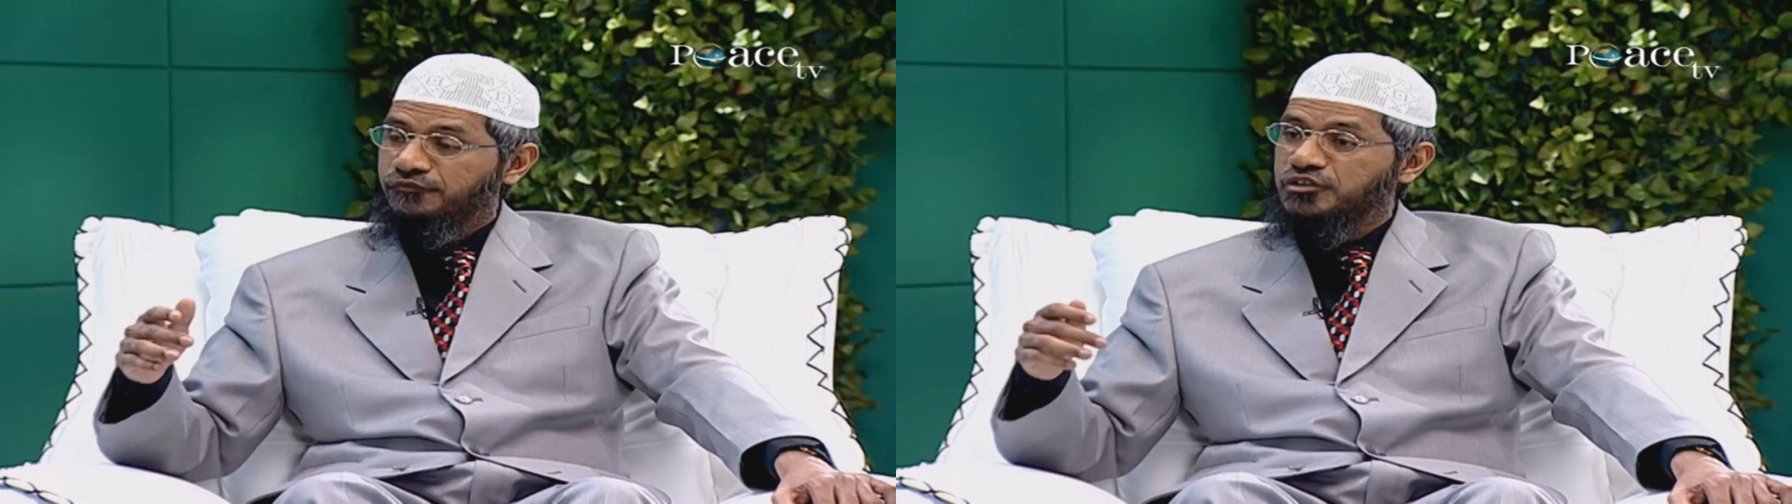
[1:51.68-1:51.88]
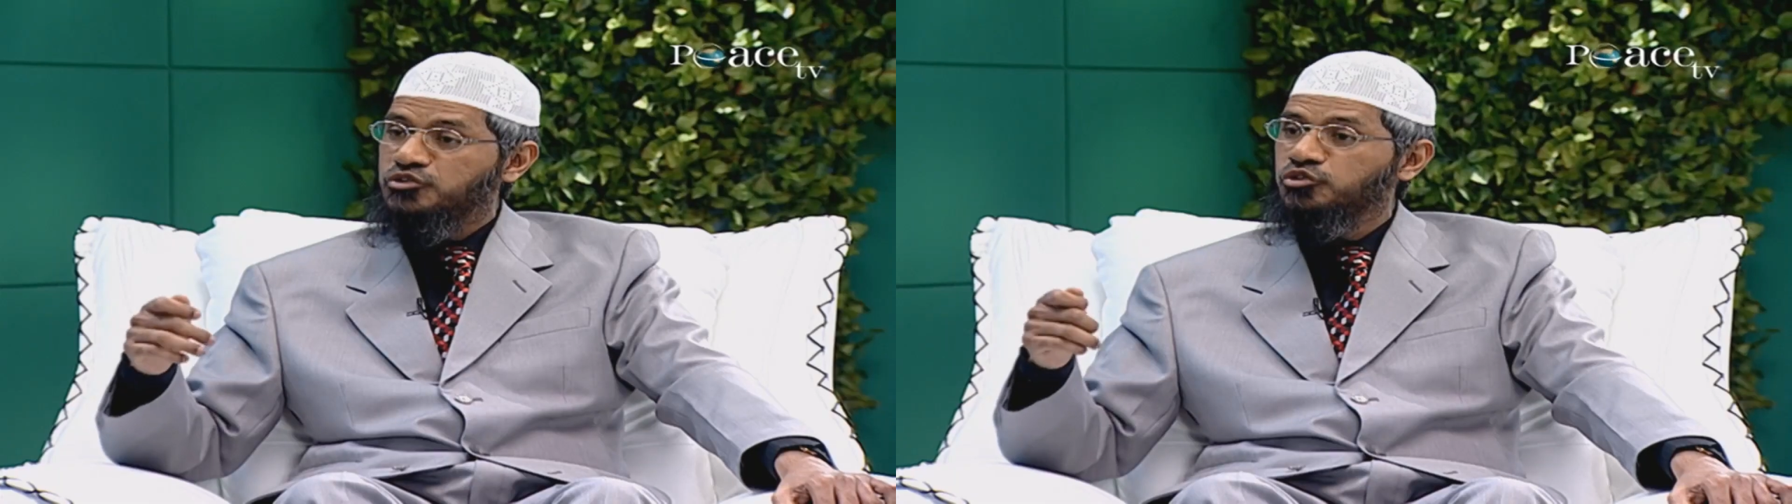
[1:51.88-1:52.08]

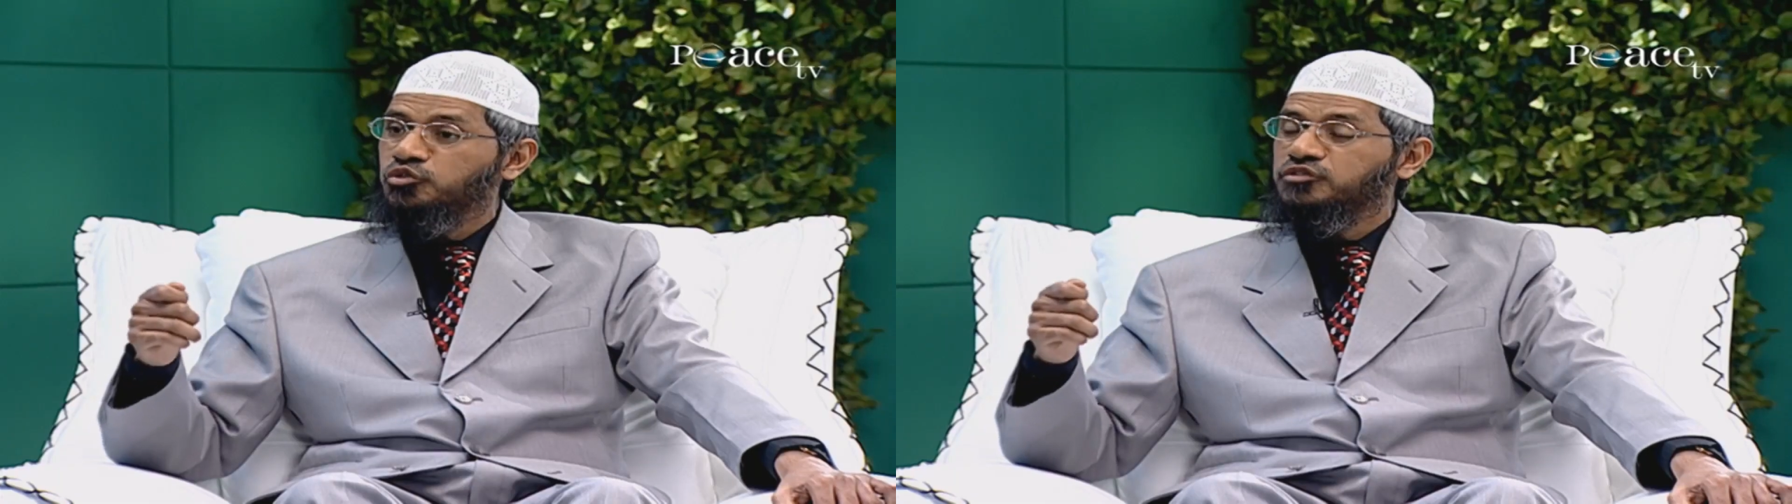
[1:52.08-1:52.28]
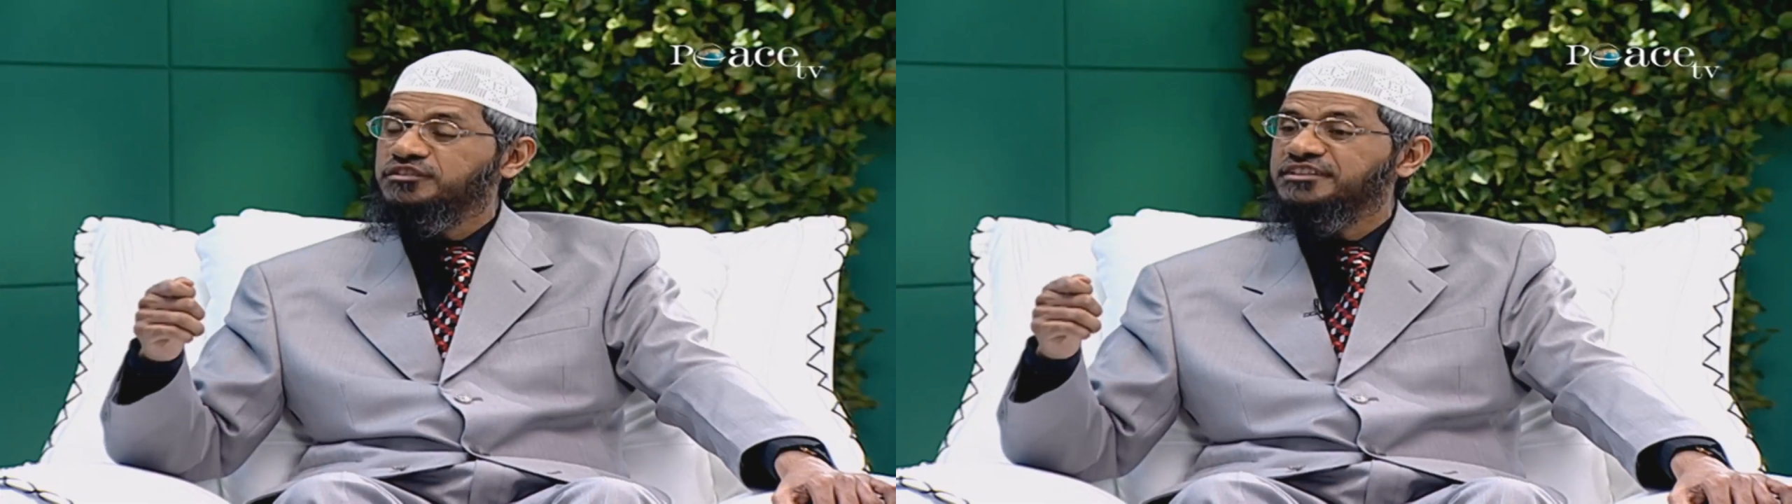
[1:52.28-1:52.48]
we should
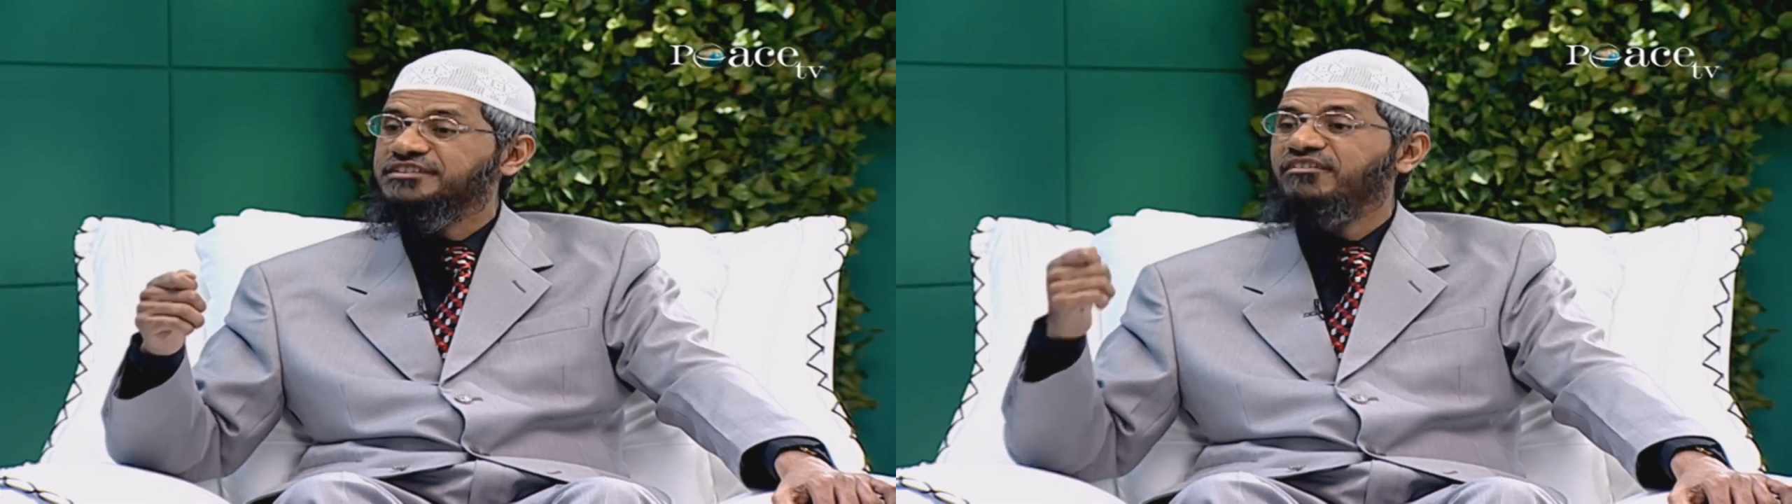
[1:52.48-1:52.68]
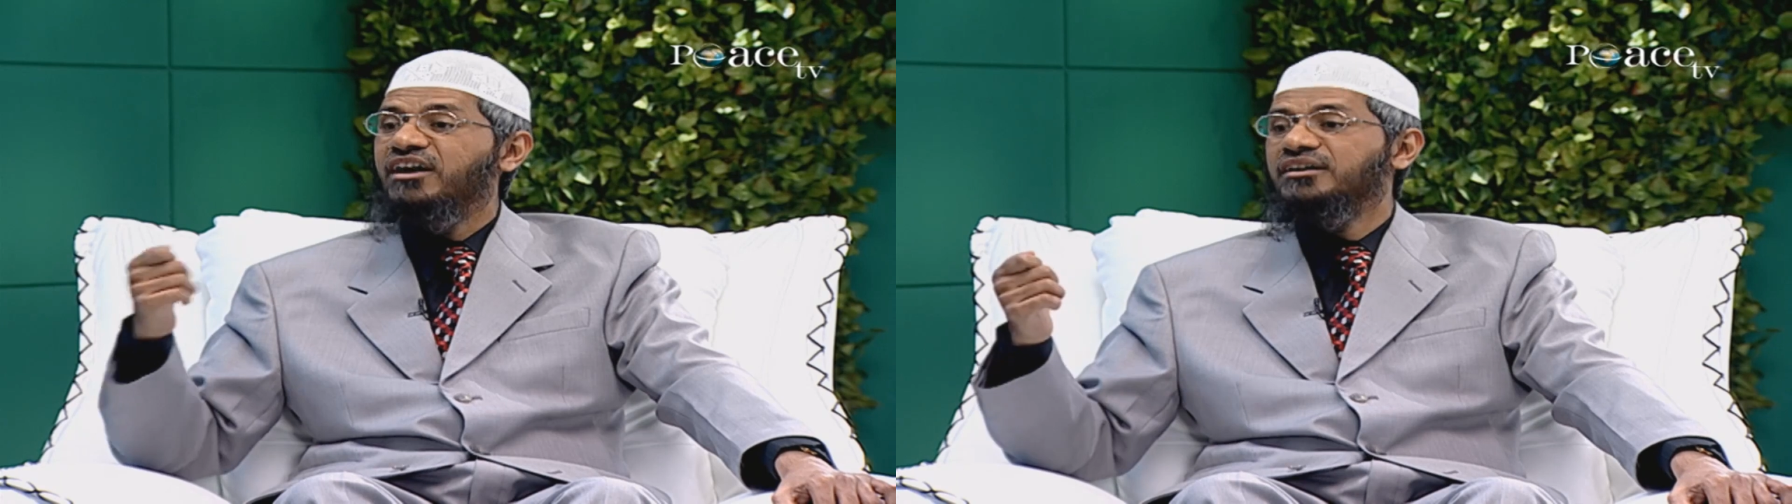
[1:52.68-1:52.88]
use the
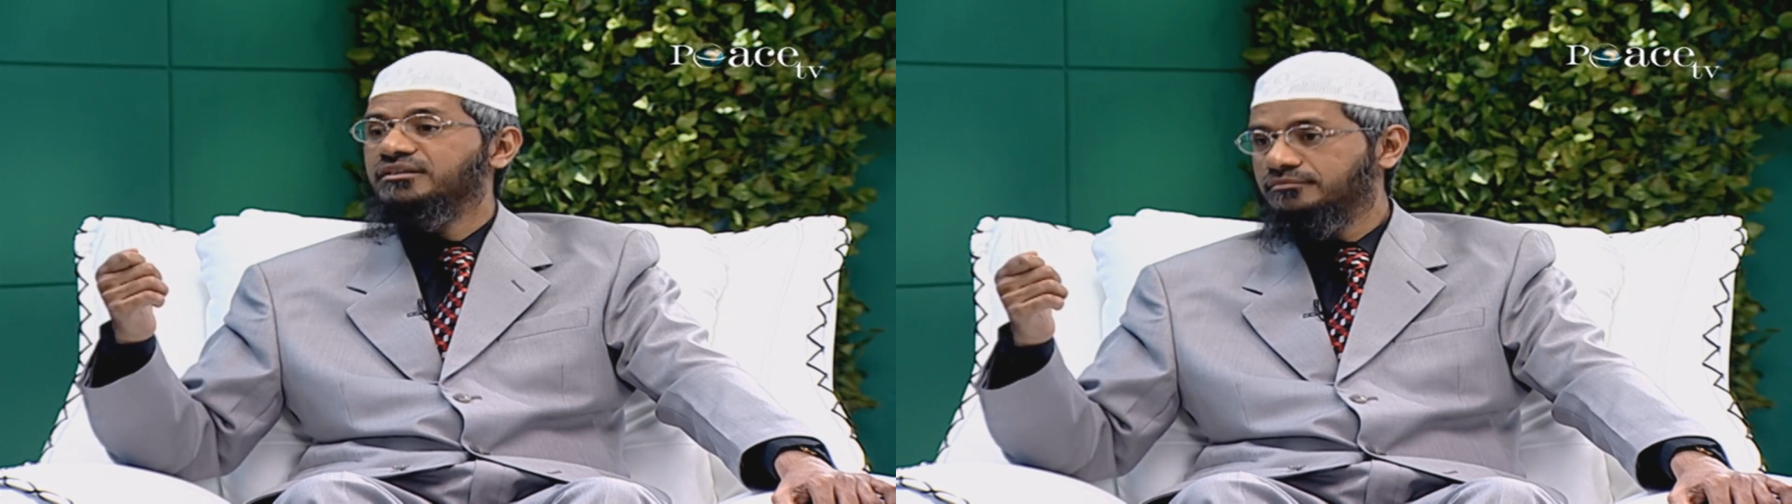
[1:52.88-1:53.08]
siwak,